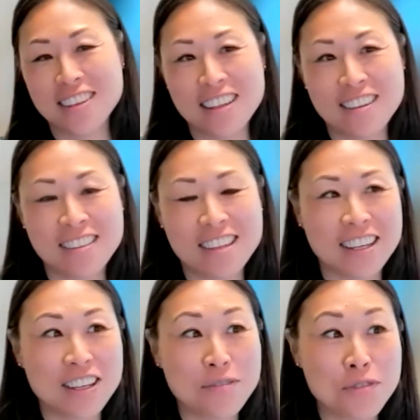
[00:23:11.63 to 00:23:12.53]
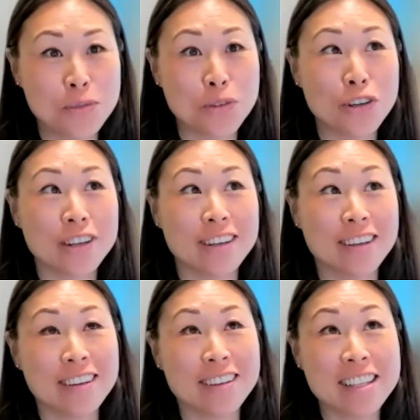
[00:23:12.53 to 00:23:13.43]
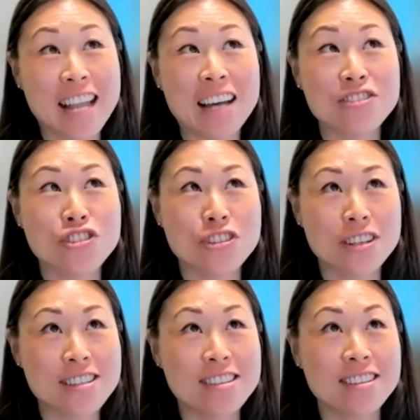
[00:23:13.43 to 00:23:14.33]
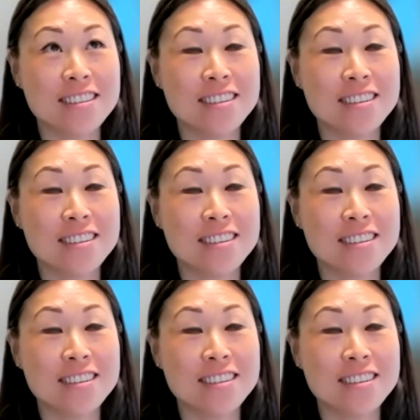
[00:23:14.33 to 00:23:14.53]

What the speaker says: I think if you look not just